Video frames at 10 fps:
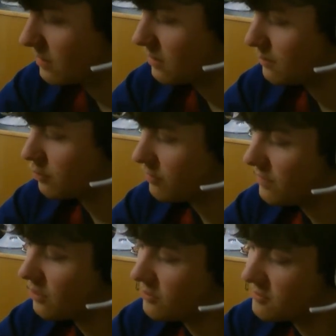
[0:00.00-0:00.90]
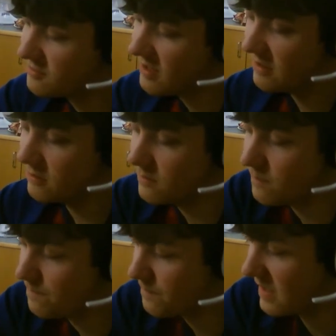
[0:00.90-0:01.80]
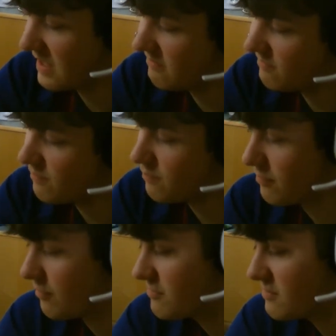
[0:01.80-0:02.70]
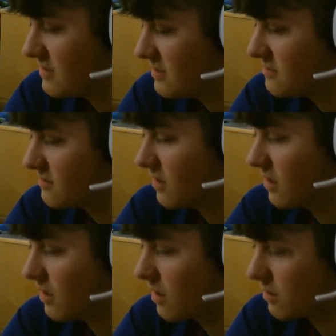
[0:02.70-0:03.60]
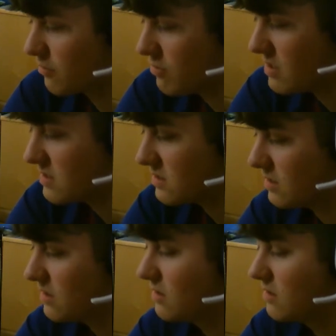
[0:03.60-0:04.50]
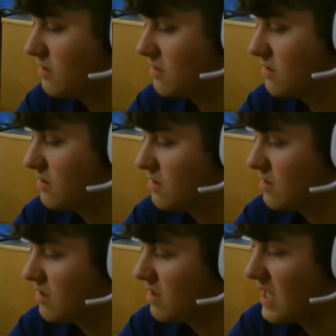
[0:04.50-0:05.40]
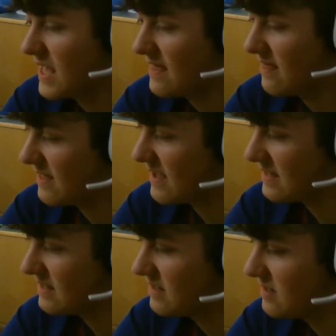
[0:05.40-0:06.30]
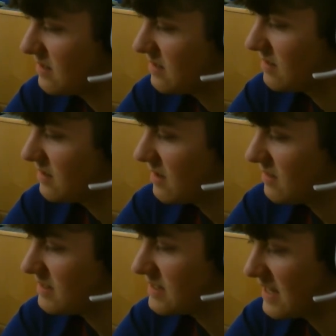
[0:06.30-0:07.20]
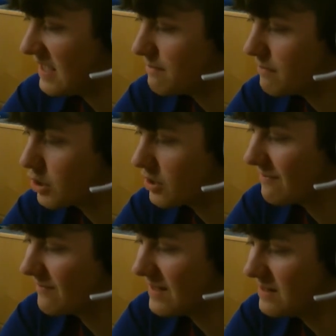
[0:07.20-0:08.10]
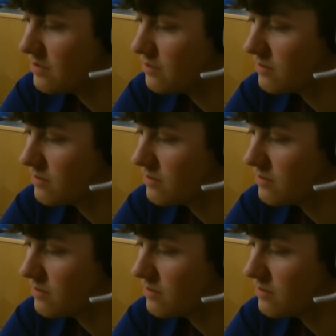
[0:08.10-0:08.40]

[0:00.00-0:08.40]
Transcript: Profit on sale if proceeds are greater than the net book value,